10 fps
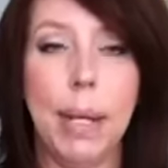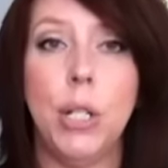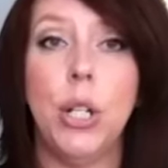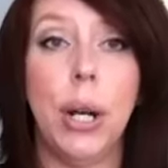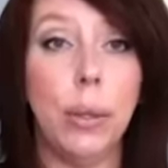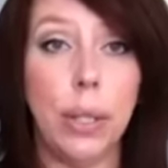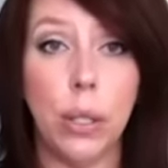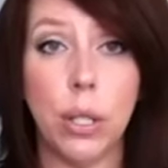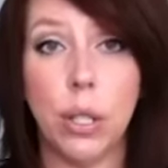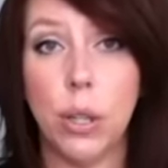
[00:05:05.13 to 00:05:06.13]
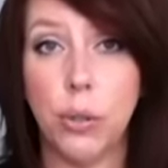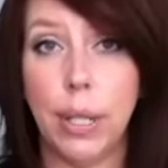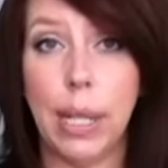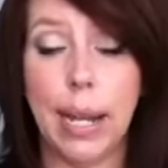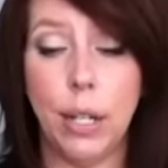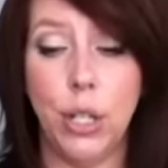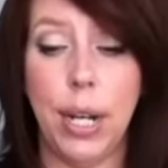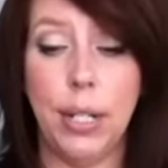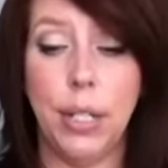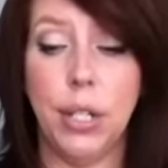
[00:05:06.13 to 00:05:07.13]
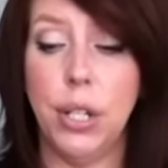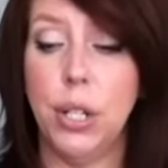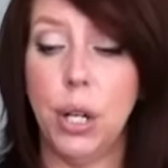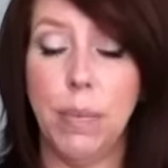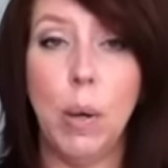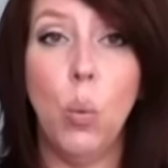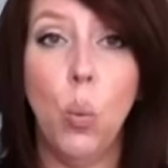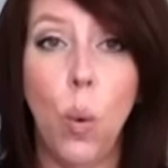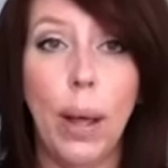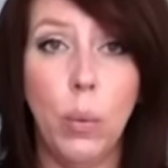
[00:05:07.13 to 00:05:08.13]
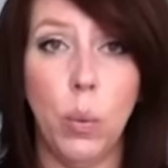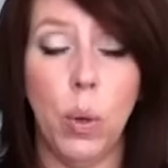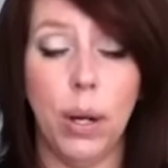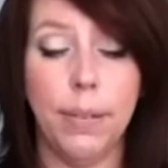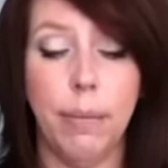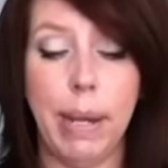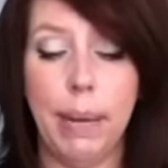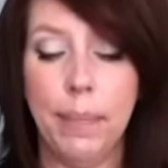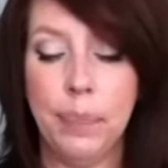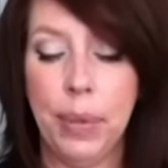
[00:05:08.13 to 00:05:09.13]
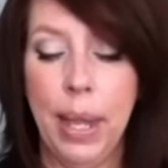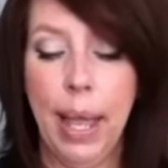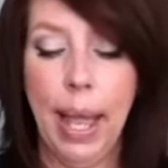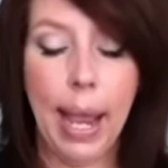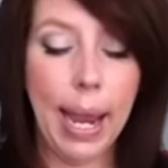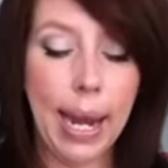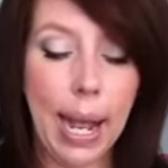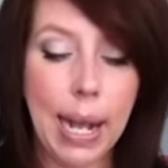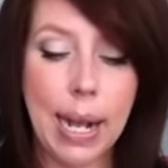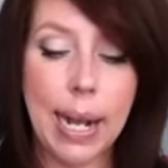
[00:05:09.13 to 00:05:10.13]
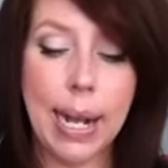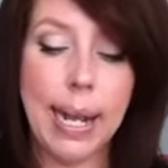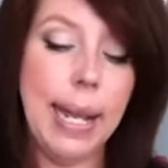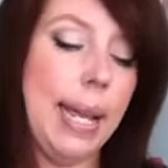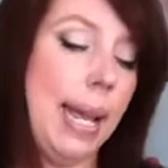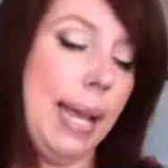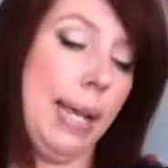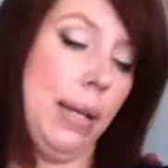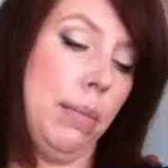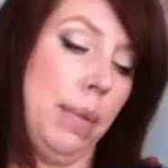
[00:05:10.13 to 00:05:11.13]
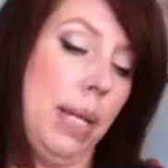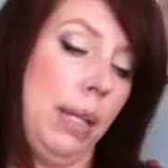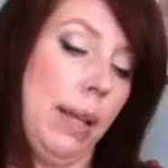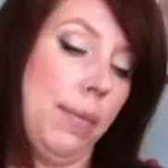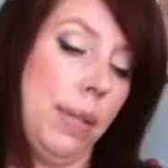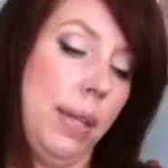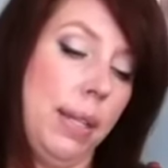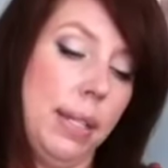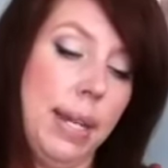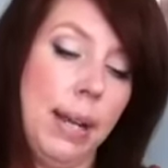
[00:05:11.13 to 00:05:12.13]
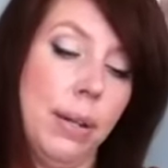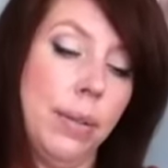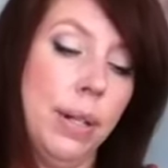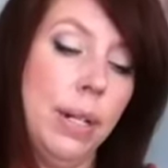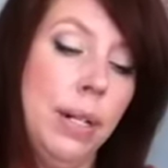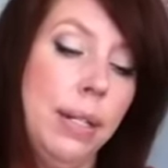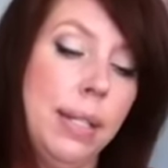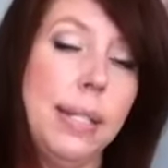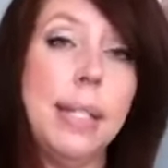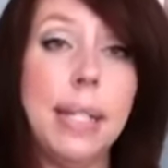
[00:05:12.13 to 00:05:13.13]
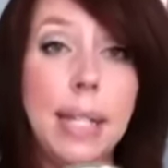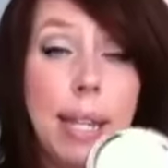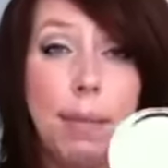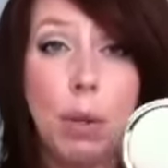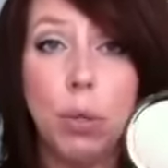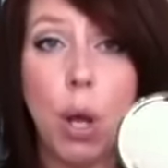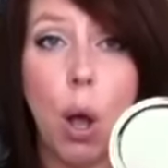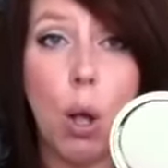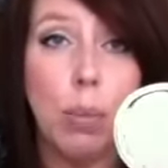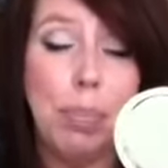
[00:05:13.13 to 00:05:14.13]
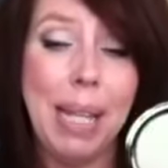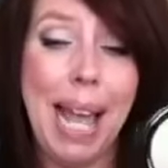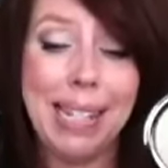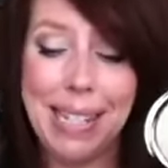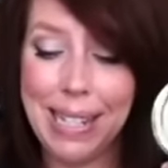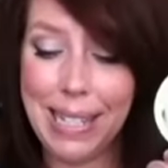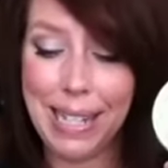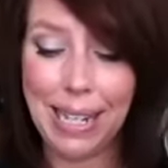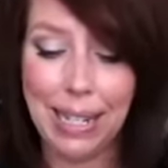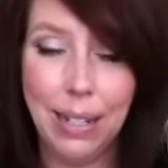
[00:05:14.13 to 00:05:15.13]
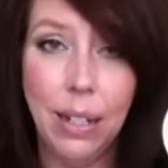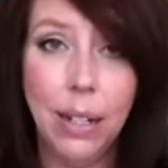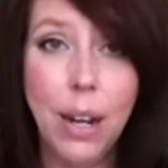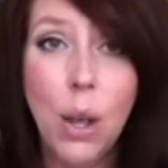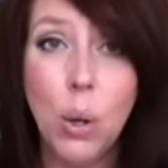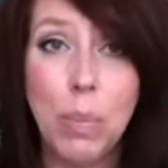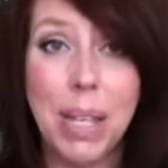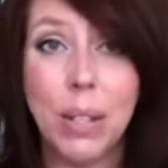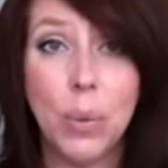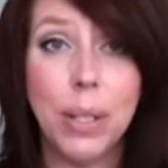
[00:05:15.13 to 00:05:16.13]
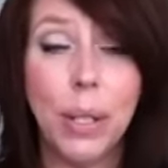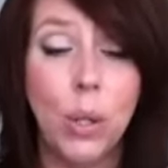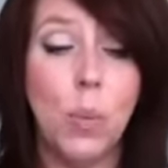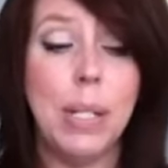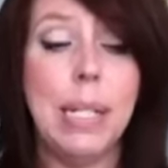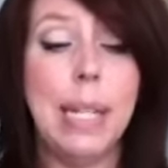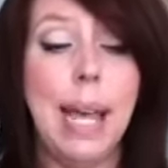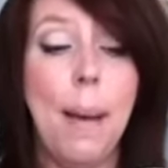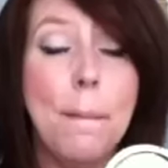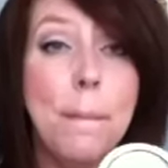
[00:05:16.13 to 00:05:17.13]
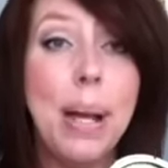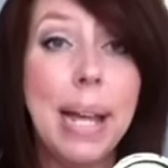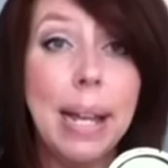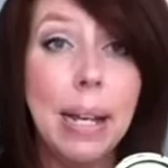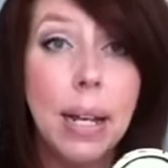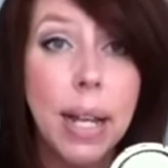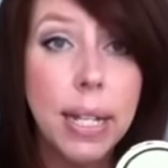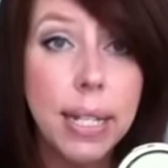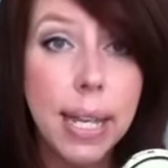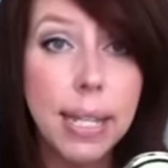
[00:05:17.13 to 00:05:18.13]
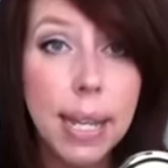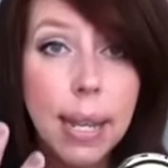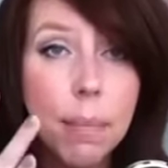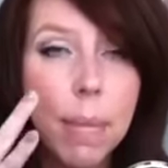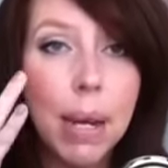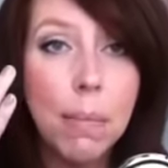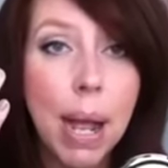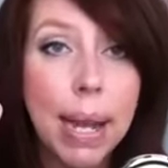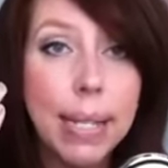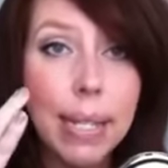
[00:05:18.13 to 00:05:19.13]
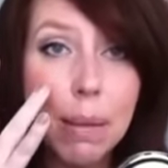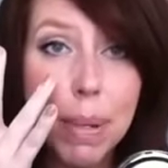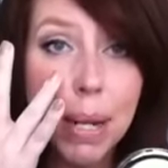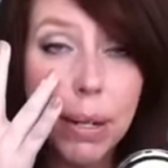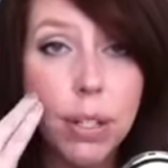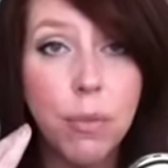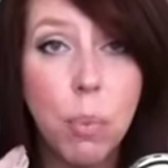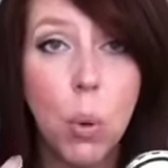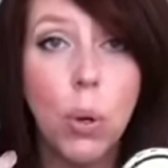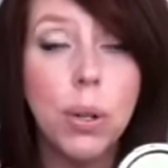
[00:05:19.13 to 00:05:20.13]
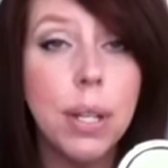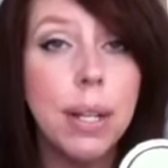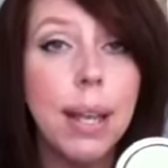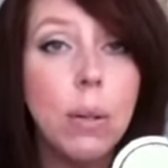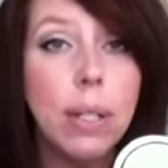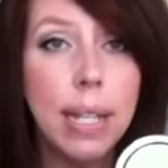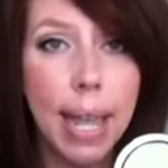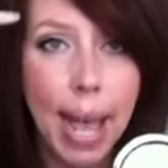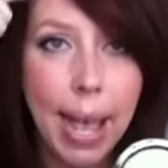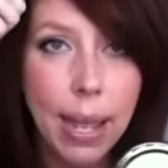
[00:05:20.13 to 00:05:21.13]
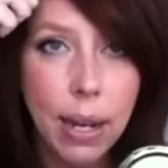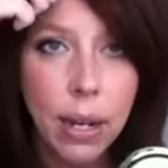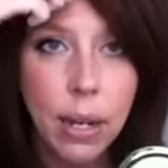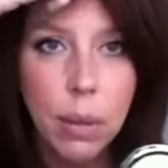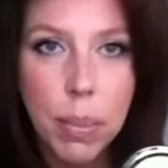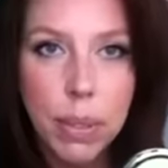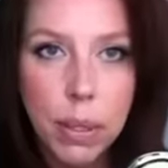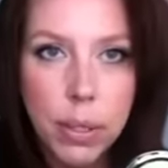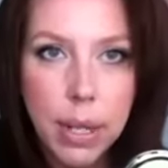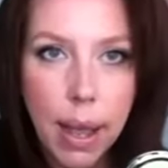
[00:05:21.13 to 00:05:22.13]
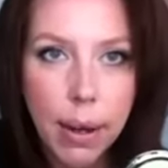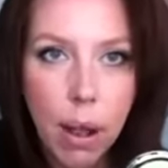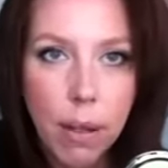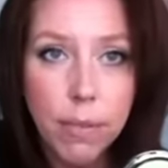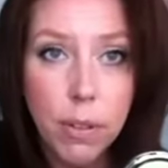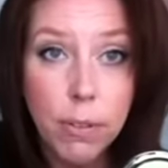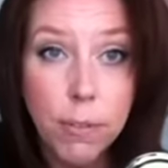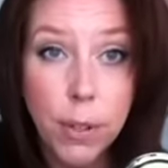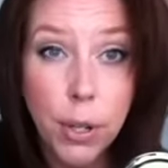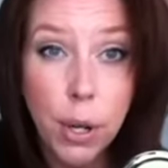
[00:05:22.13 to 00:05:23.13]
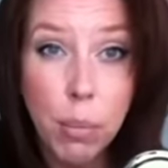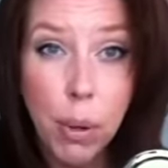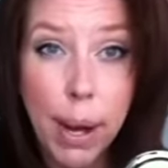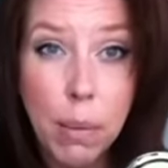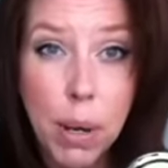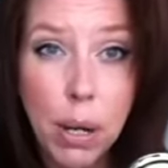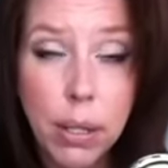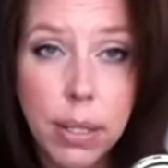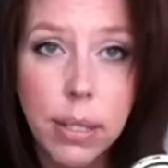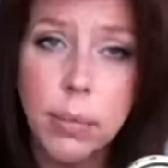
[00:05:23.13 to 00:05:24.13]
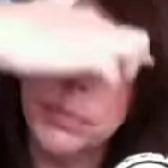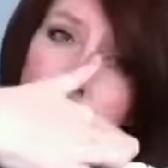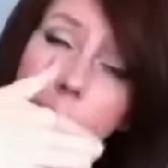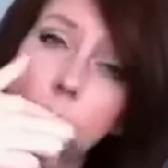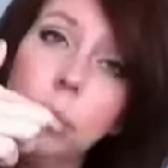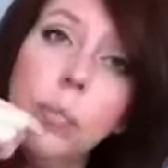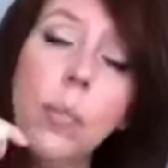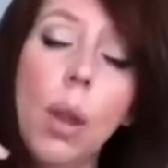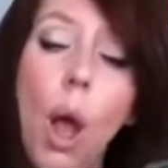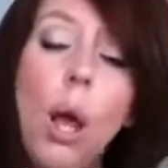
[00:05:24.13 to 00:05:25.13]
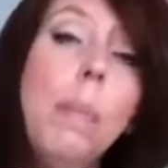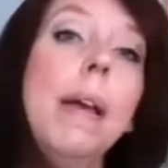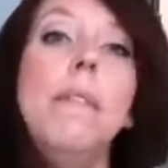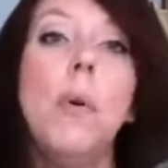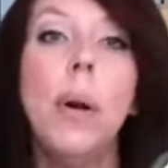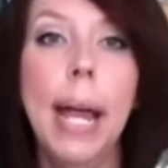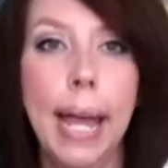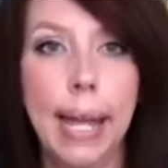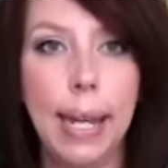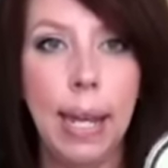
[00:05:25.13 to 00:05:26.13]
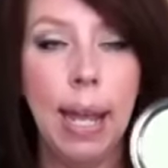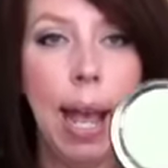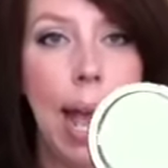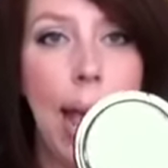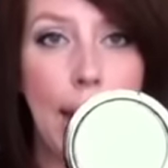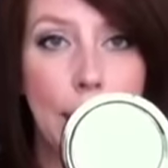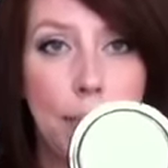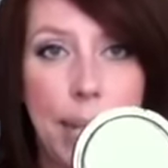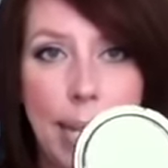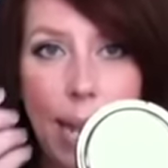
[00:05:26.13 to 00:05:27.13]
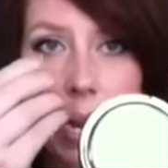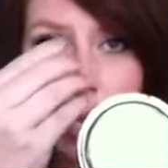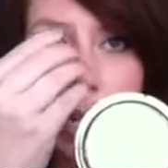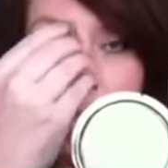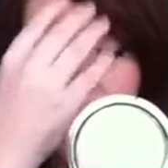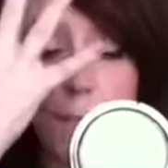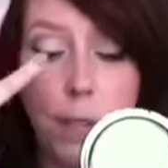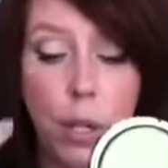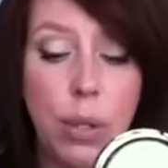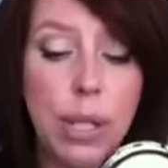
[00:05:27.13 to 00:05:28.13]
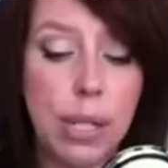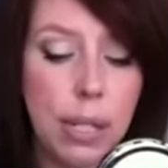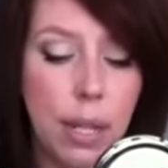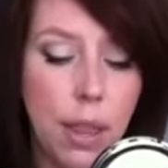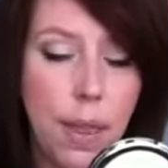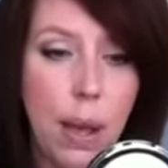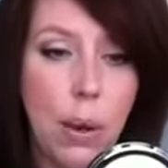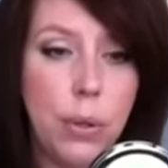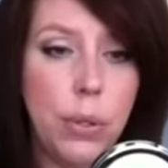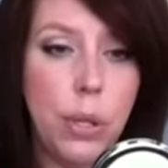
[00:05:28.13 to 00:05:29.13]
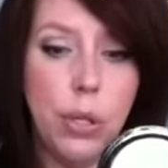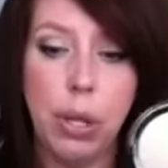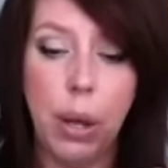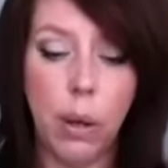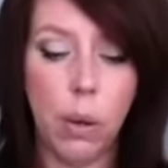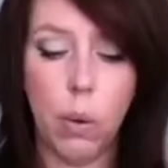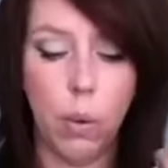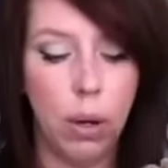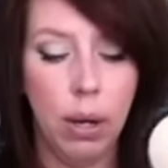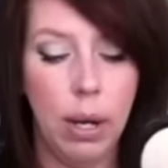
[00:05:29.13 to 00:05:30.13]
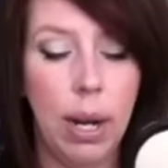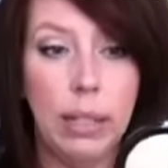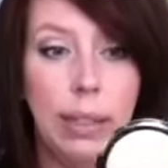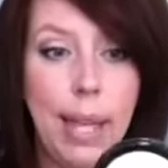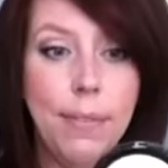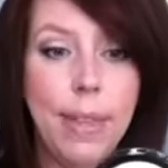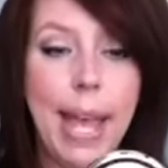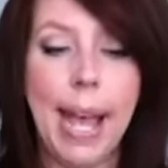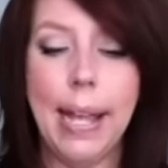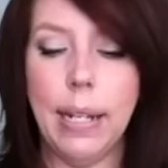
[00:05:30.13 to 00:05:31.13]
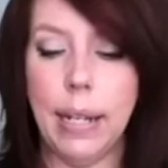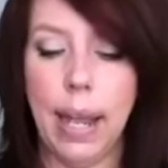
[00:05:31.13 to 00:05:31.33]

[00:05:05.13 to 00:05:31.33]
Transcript: I'm not sure. I only looked at the 3 lightest shades to determine what would work for me. And I am in love with this. Now, does this give you dull plastic skin? No, because really who wants that? But does it minimize the appearance of pores? Not only that, but those god-awful furrow brow marks on my forehead, it diffuses those. So love that.